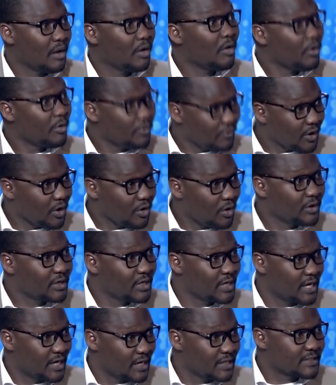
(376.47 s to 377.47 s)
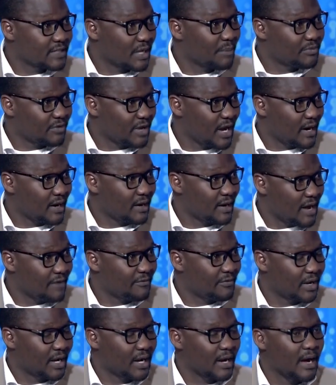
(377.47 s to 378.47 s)
on the continent in sub-Saharan
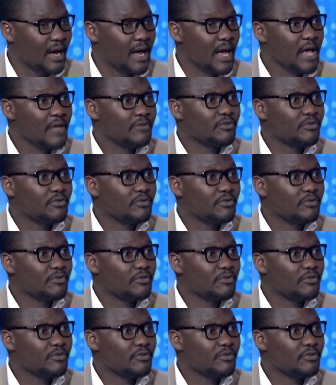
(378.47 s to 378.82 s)
Africa.